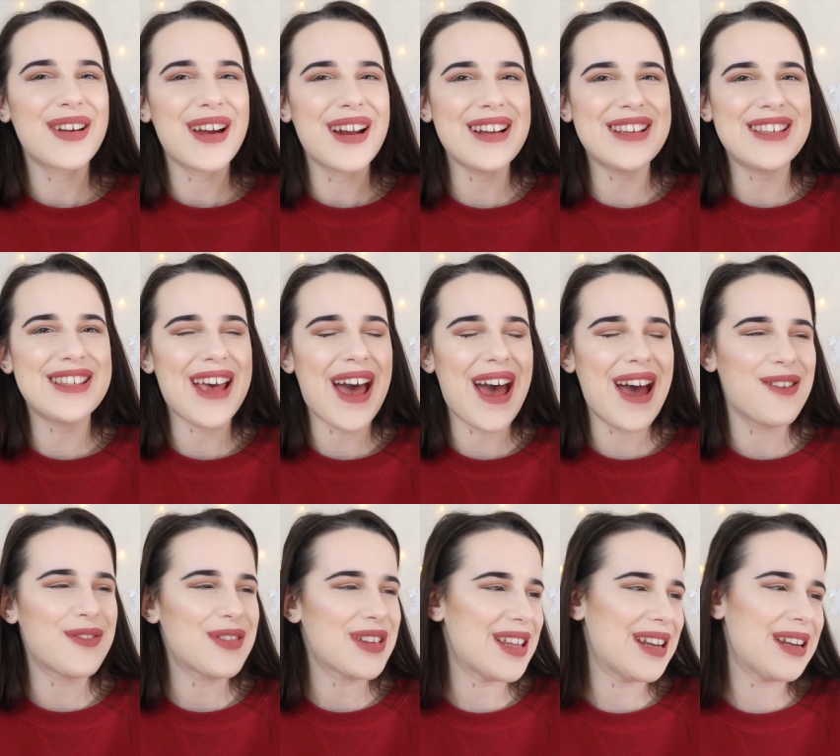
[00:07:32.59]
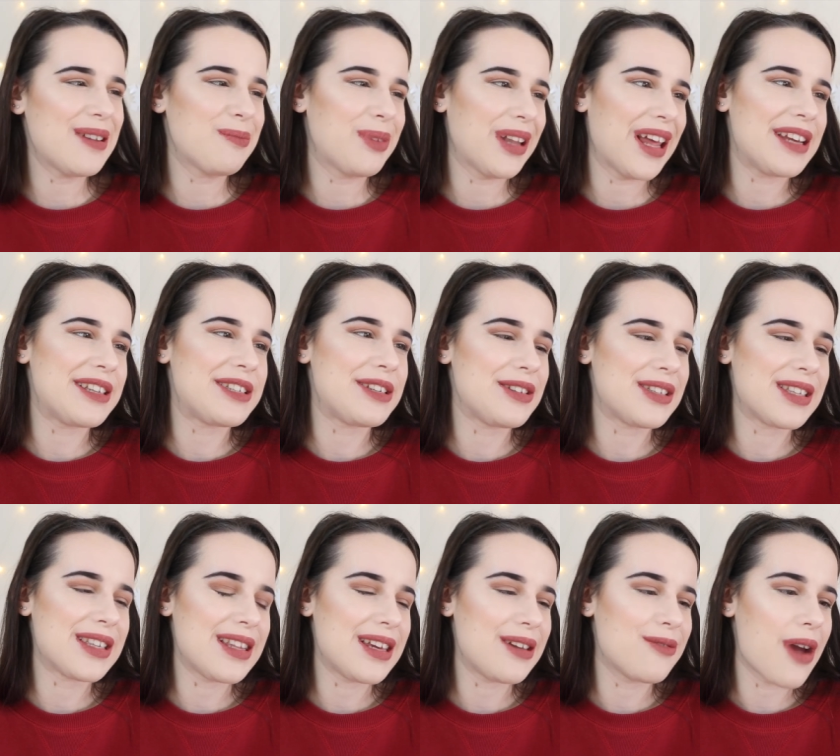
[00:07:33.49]
I'm going to set everything in place
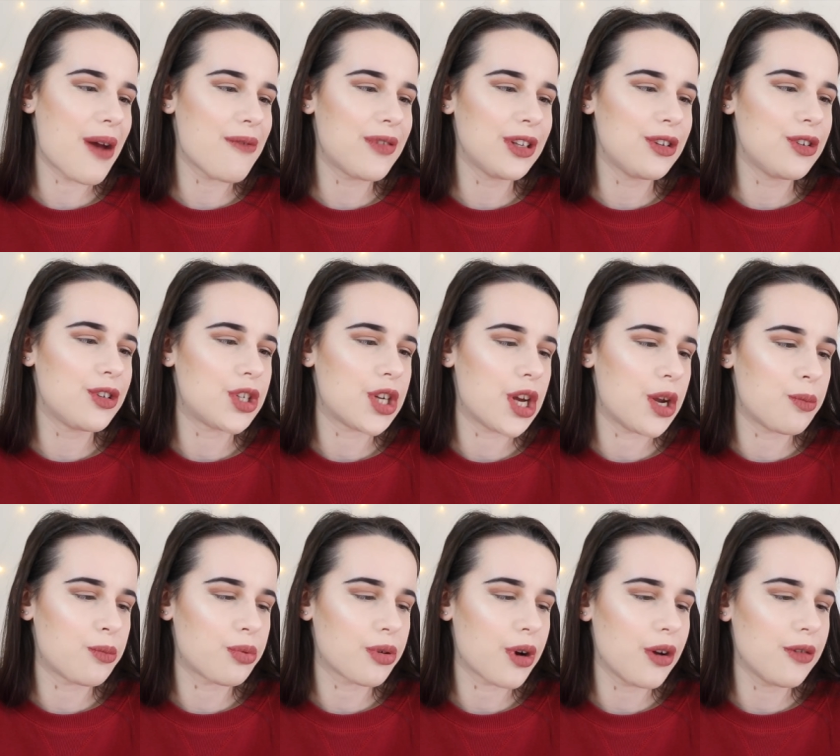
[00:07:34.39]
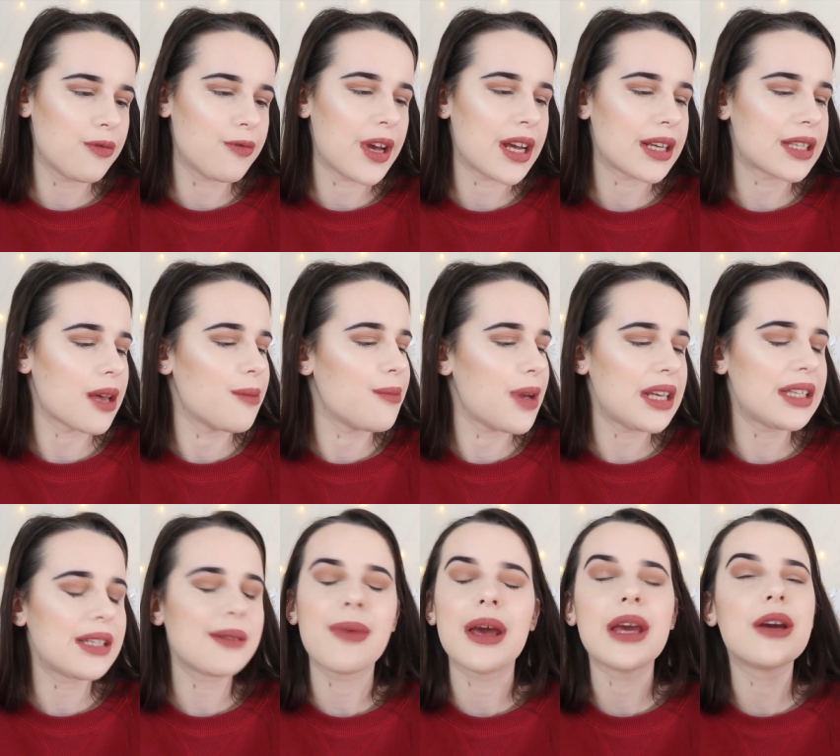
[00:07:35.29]
using the Revolution Pro Fix
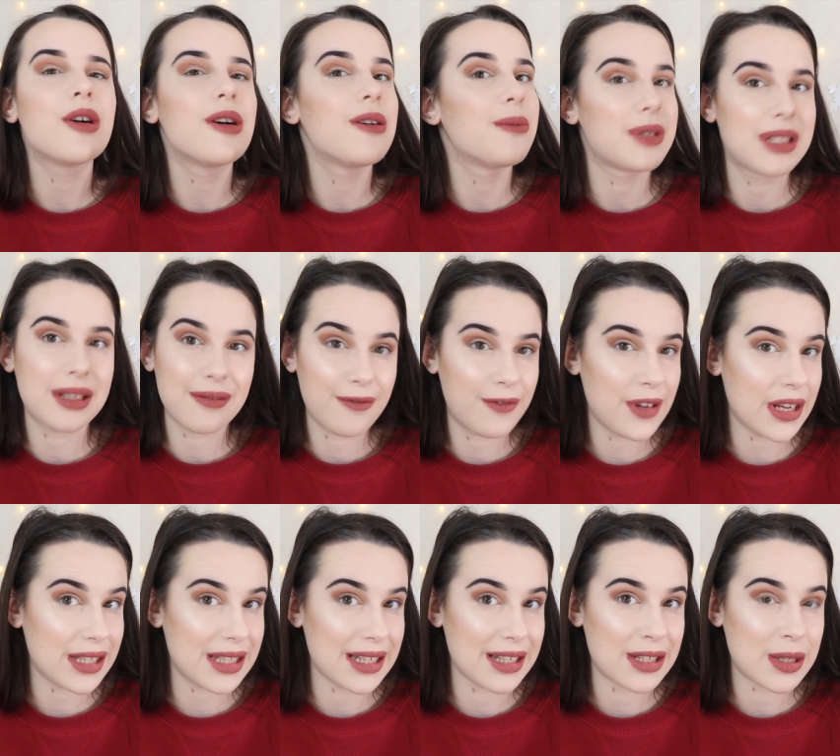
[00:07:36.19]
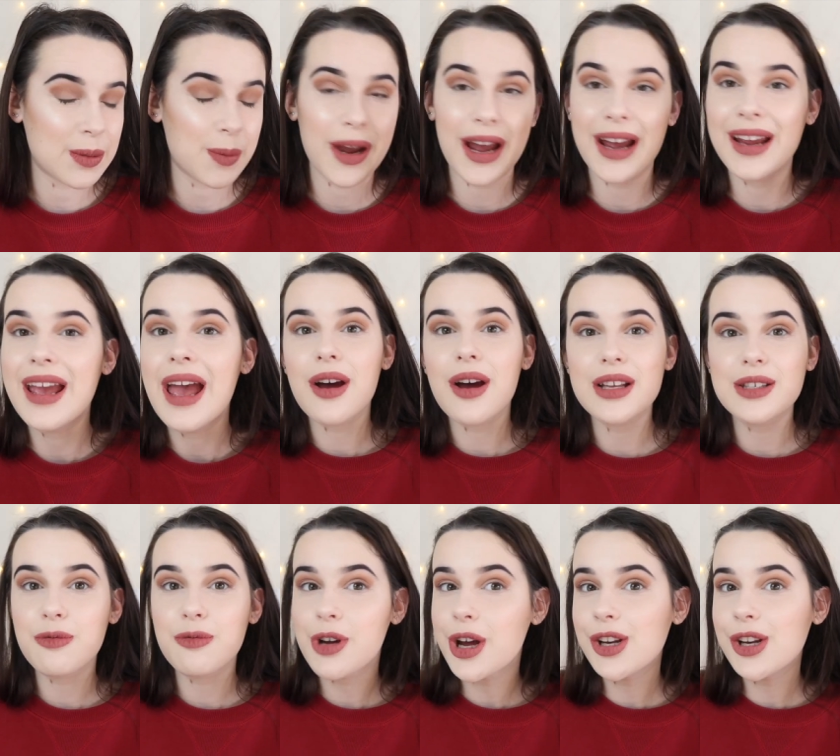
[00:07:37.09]
Amazing Makeup Fixing Spray.
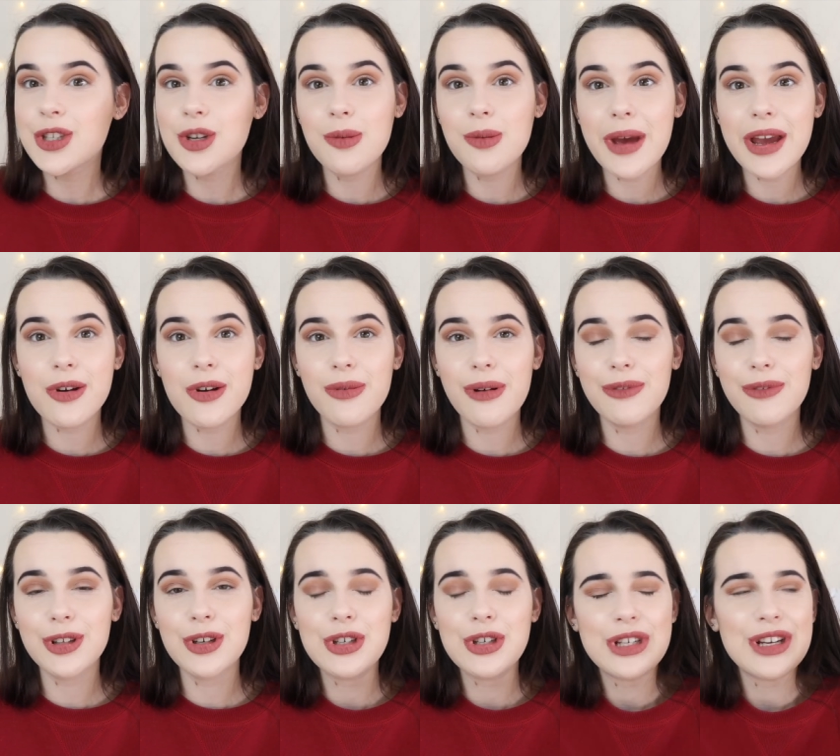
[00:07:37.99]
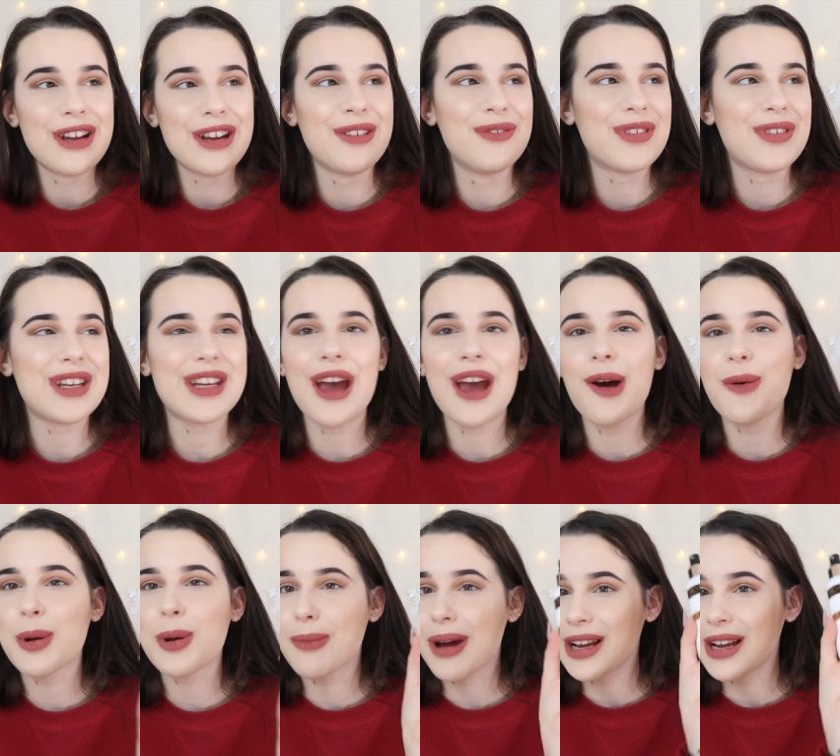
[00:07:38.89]
Because if we're going to do a Makeup Revolution
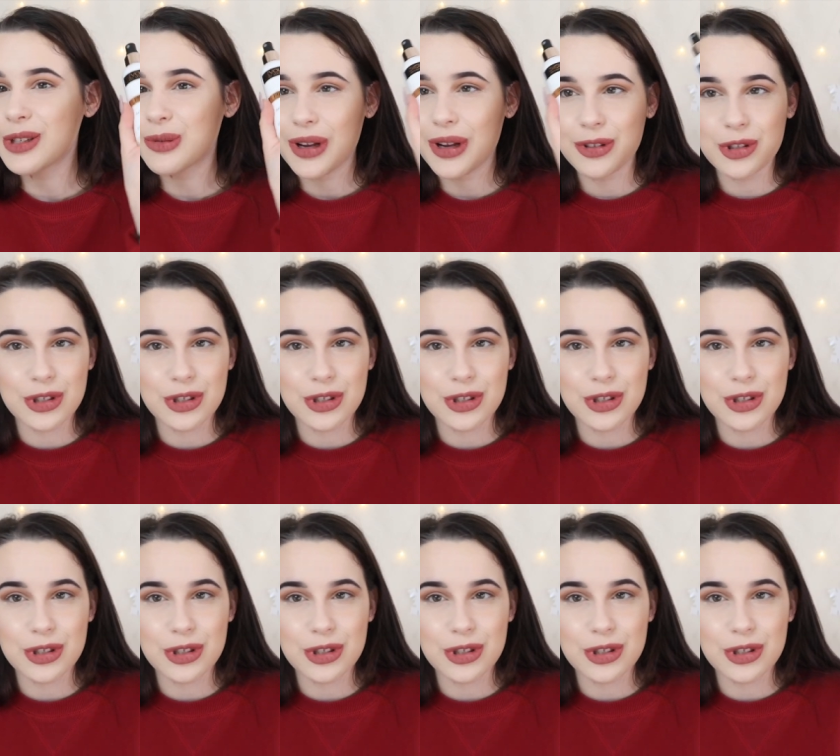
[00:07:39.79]
video, we might as well